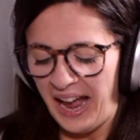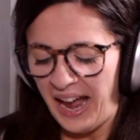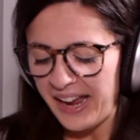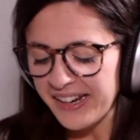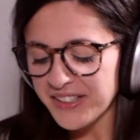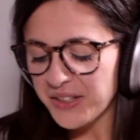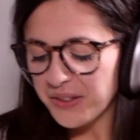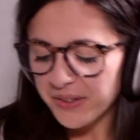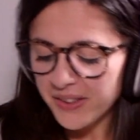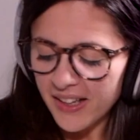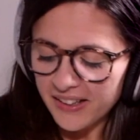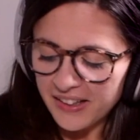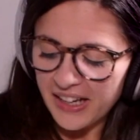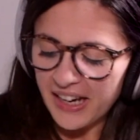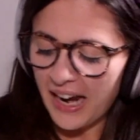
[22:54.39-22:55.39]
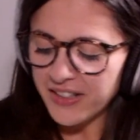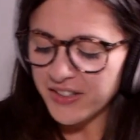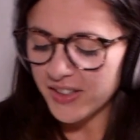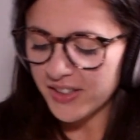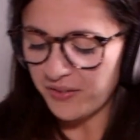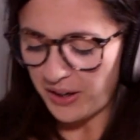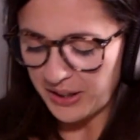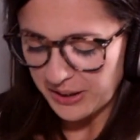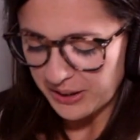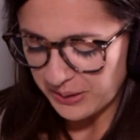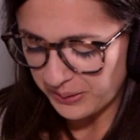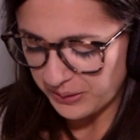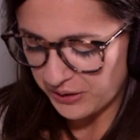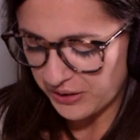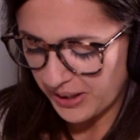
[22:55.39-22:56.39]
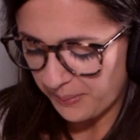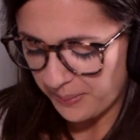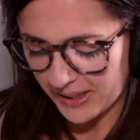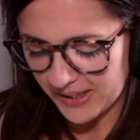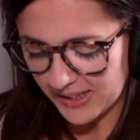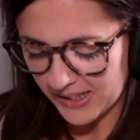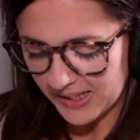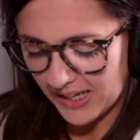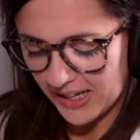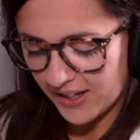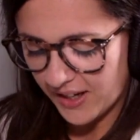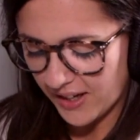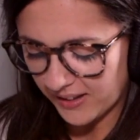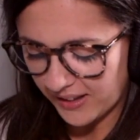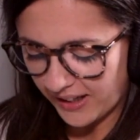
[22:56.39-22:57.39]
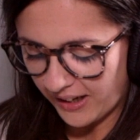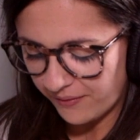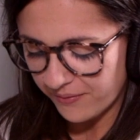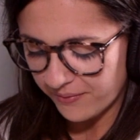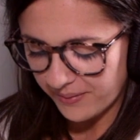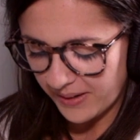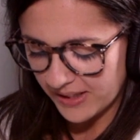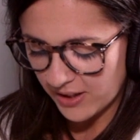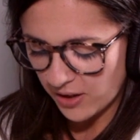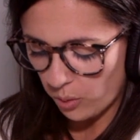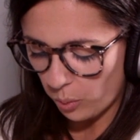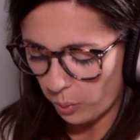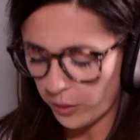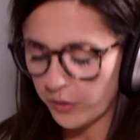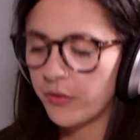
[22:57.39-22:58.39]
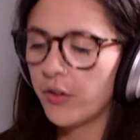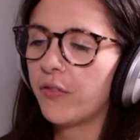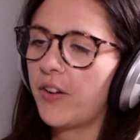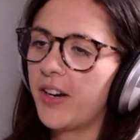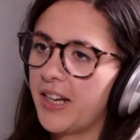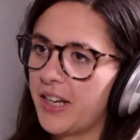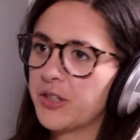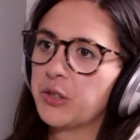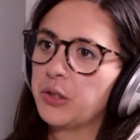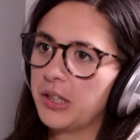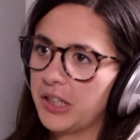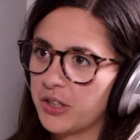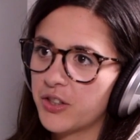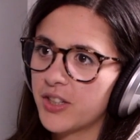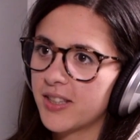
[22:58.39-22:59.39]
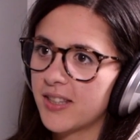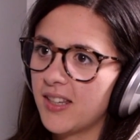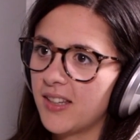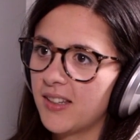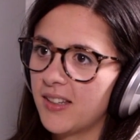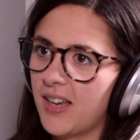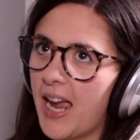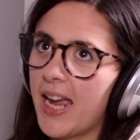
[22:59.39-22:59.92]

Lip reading: And do you think, like, I just find it so interesting because it's an award for financial literacy.